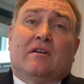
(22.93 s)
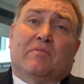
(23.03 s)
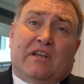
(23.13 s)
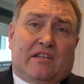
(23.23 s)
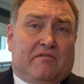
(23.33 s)

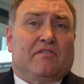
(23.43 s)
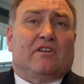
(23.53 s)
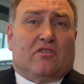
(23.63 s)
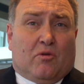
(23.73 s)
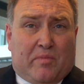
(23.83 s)
bring
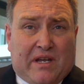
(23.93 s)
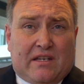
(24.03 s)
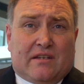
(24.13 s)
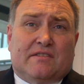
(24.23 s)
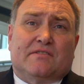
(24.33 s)
different
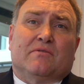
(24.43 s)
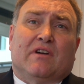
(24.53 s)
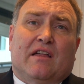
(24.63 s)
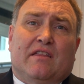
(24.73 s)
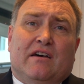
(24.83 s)
opinions
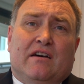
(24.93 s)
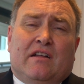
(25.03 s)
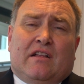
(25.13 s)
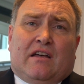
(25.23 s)
together,